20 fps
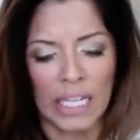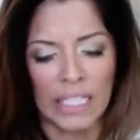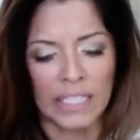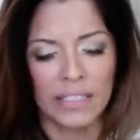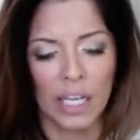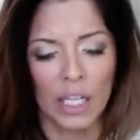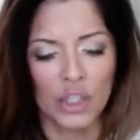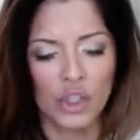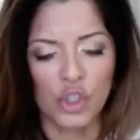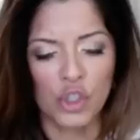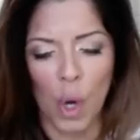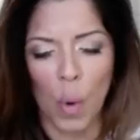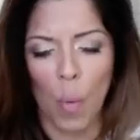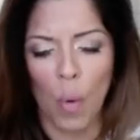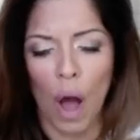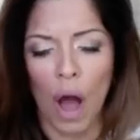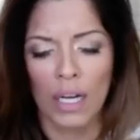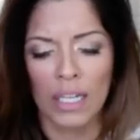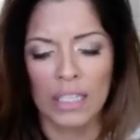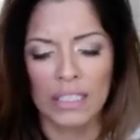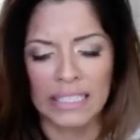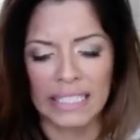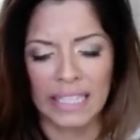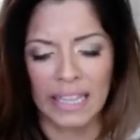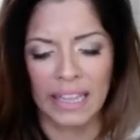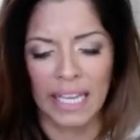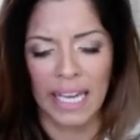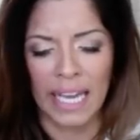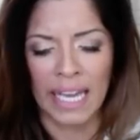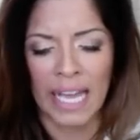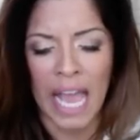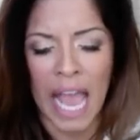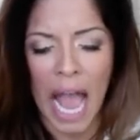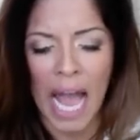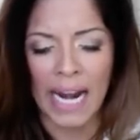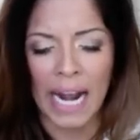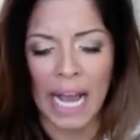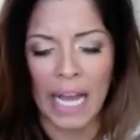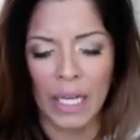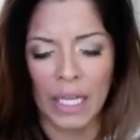Touch no unclean thing,
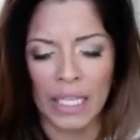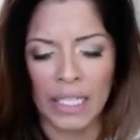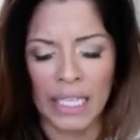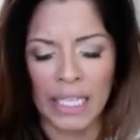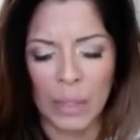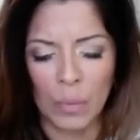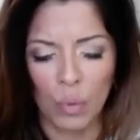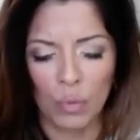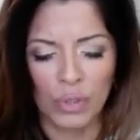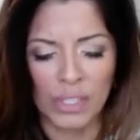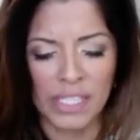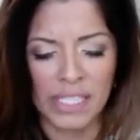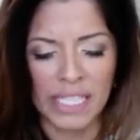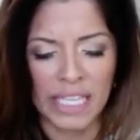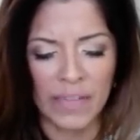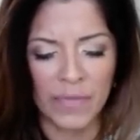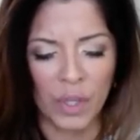and he will receive